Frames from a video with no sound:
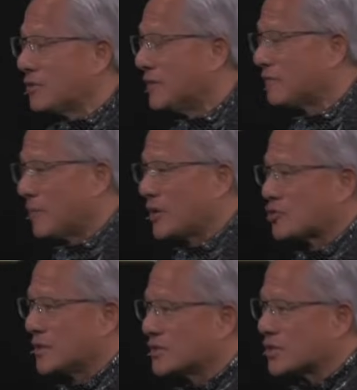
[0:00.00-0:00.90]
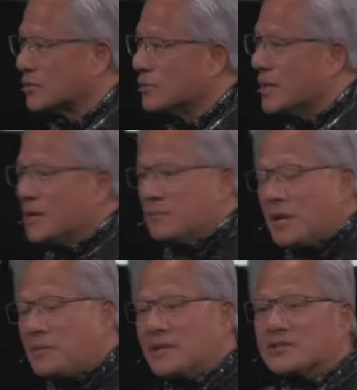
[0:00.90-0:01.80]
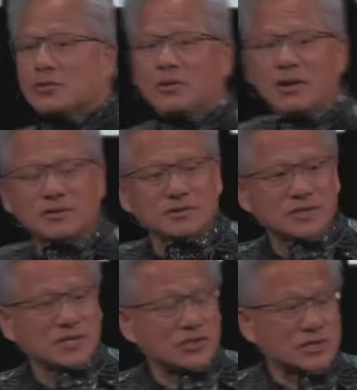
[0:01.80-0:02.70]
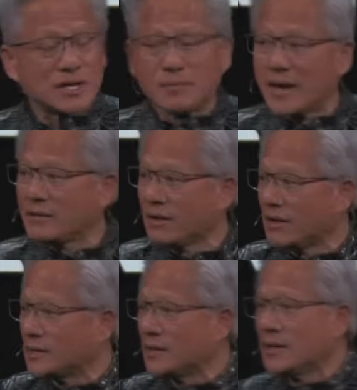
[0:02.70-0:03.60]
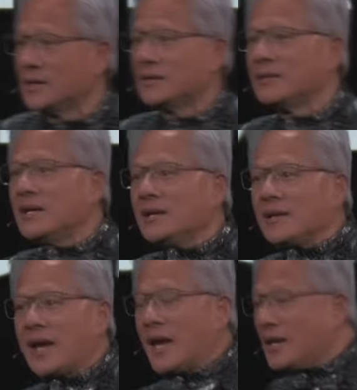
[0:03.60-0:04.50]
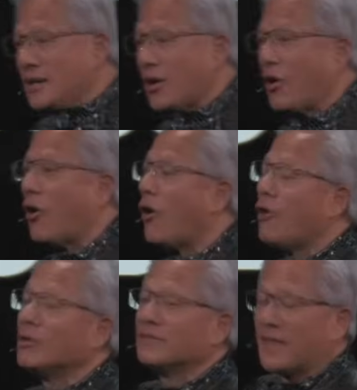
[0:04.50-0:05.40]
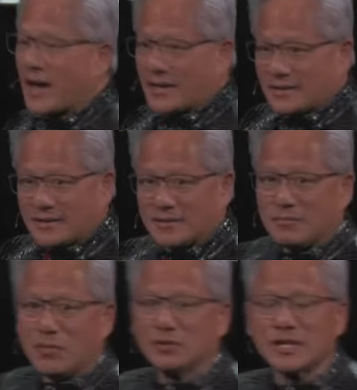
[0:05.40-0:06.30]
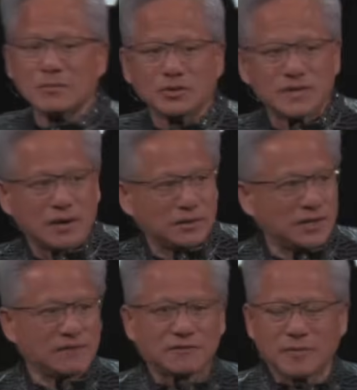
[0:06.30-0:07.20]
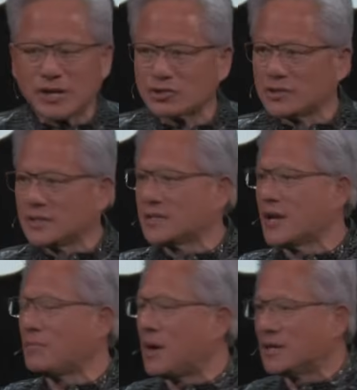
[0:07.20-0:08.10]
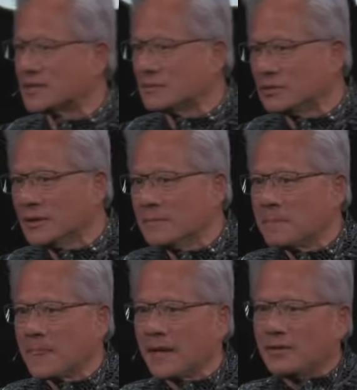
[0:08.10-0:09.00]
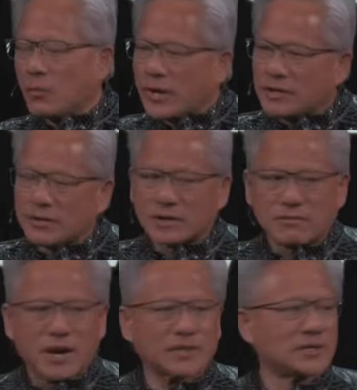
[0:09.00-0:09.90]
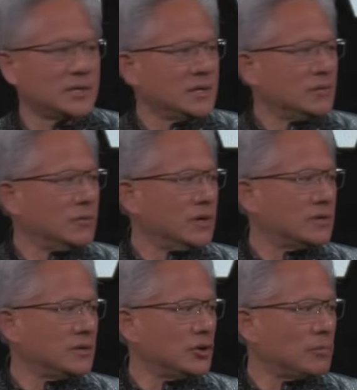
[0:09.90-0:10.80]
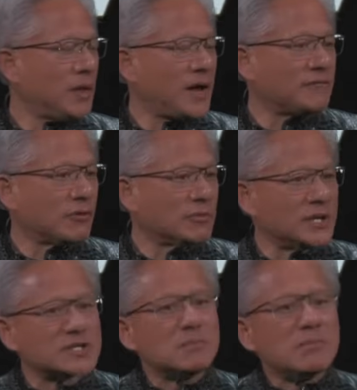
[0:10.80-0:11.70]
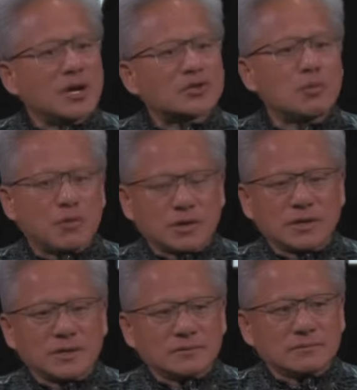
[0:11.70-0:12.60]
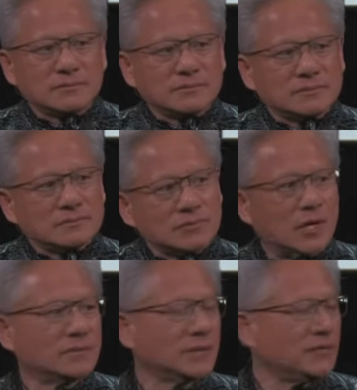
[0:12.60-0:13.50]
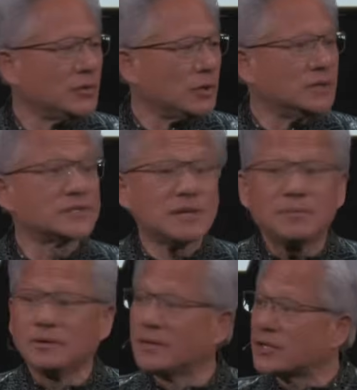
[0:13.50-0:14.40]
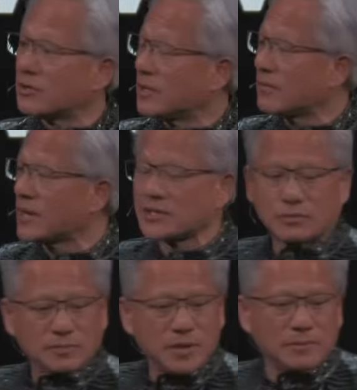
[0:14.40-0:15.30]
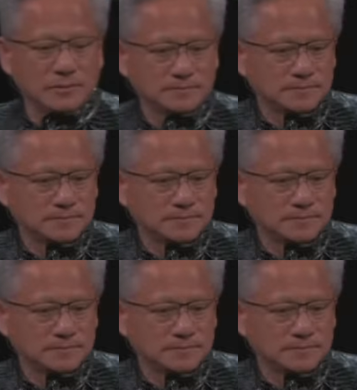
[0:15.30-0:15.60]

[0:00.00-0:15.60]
information into. Maybe it's no longer could just command line. All of that multimodality information is now possible. And the way you interact with your platform is much more, simple, like you're interacting with people.